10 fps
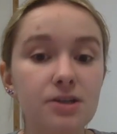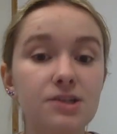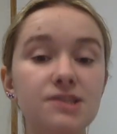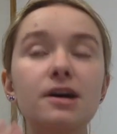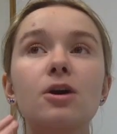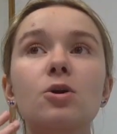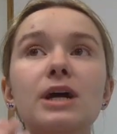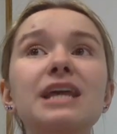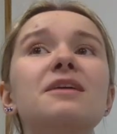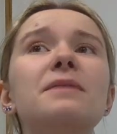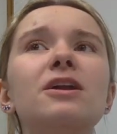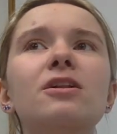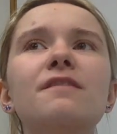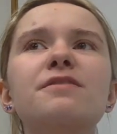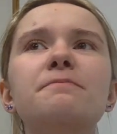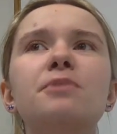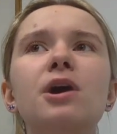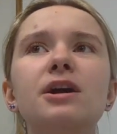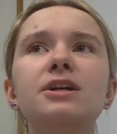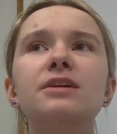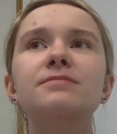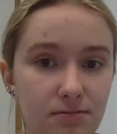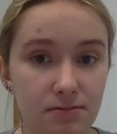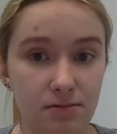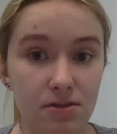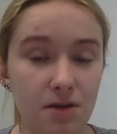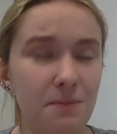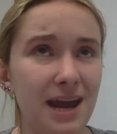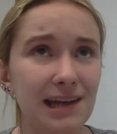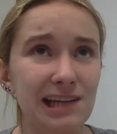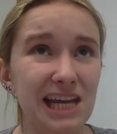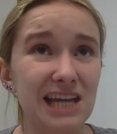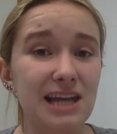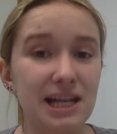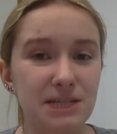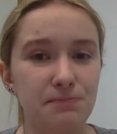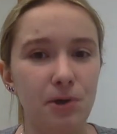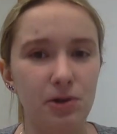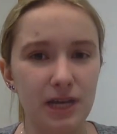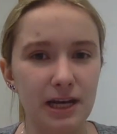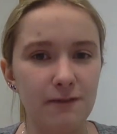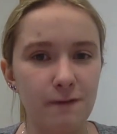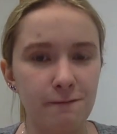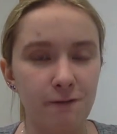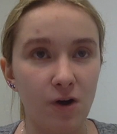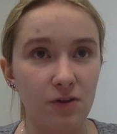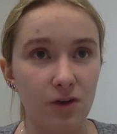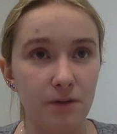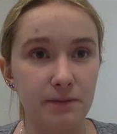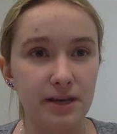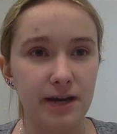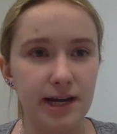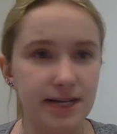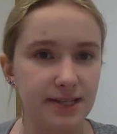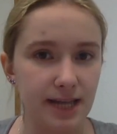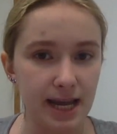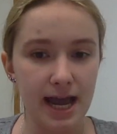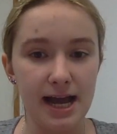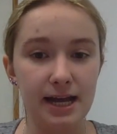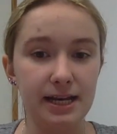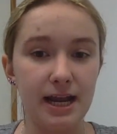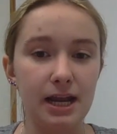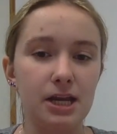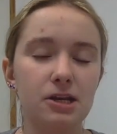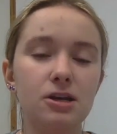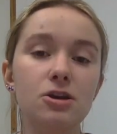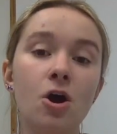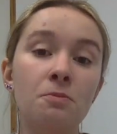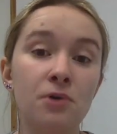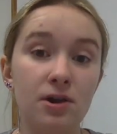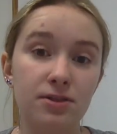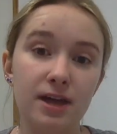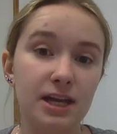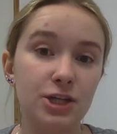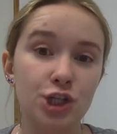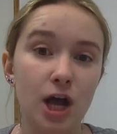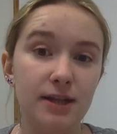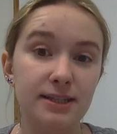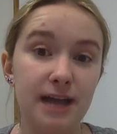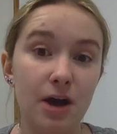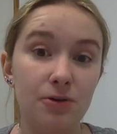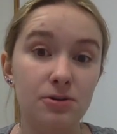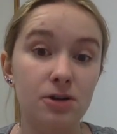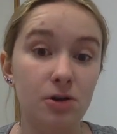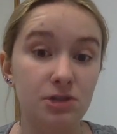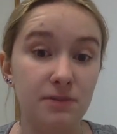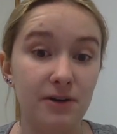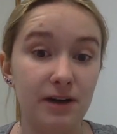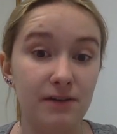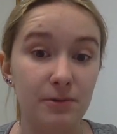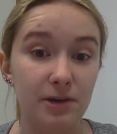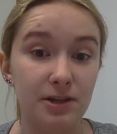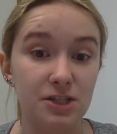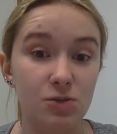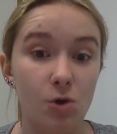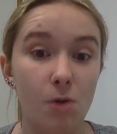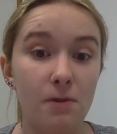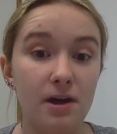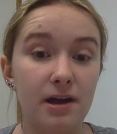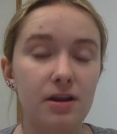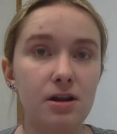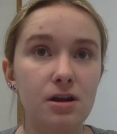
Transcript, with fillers: So, in the middle of the book, the main lead gets bullied even further because he had a notebook that he jot down notes about everyone in the school, but